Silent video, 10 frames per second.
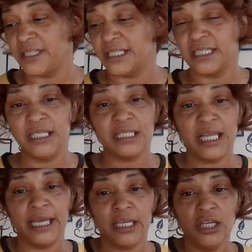for this. And it's
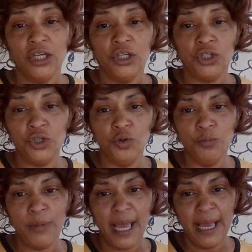like
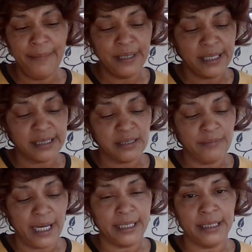you mad because
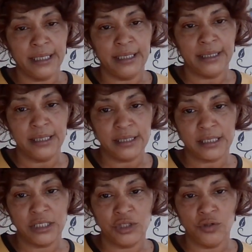somebody did this
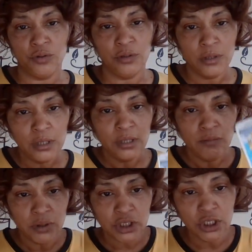to you
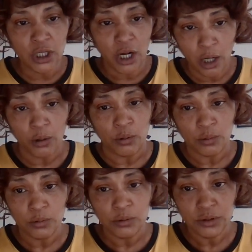but she a hoe.
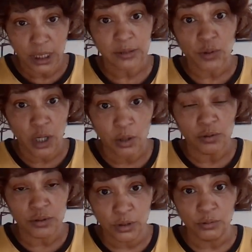That's what
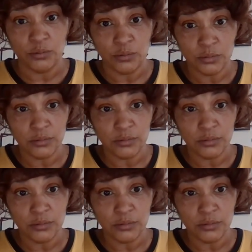hoes do.